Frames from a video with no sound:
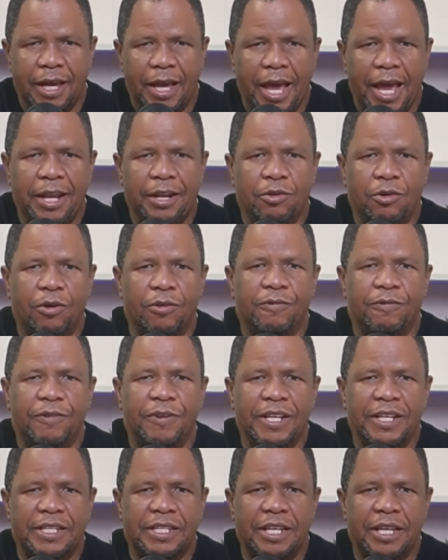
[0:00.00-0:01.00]
and
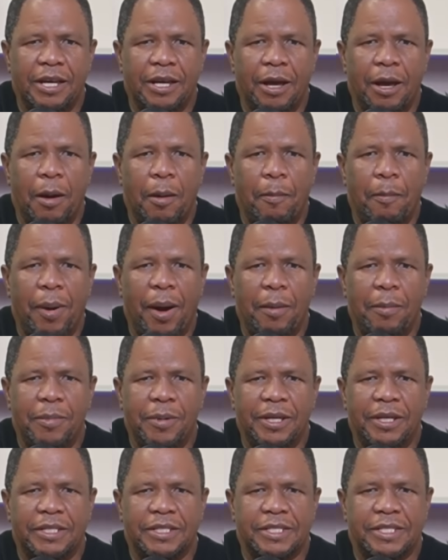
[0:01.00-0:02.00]
conflicting
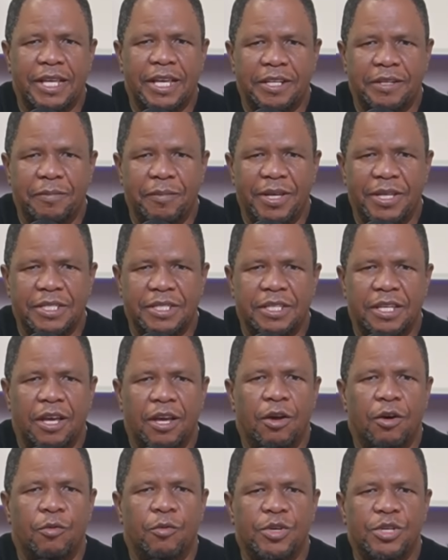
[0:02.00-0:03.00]
public statements
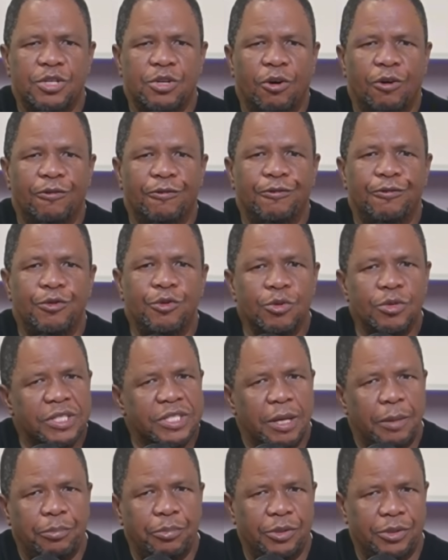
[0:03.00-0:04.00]
which confuse
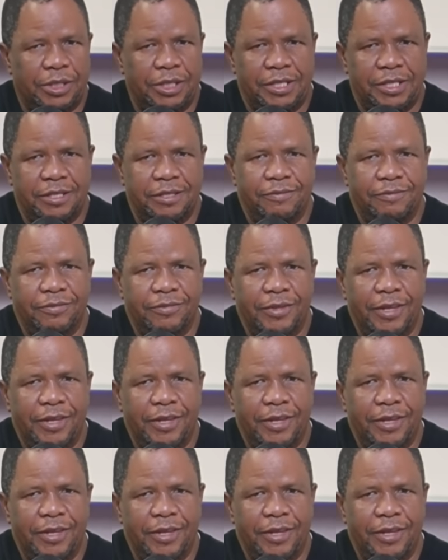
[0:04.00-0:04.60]
supporters